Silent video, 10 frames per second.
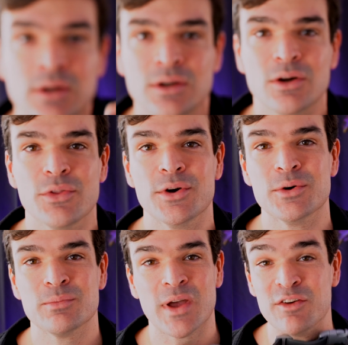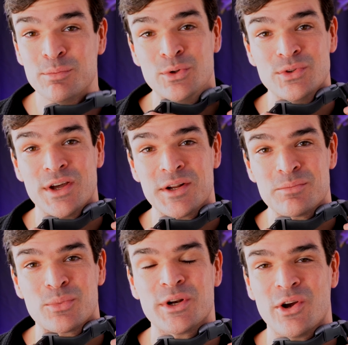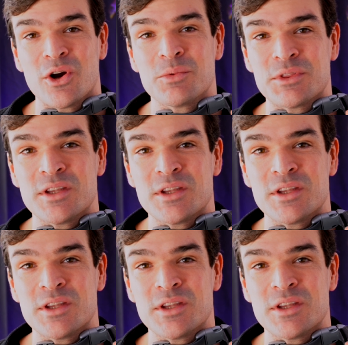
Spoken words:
although I've pulled on it pretty hard with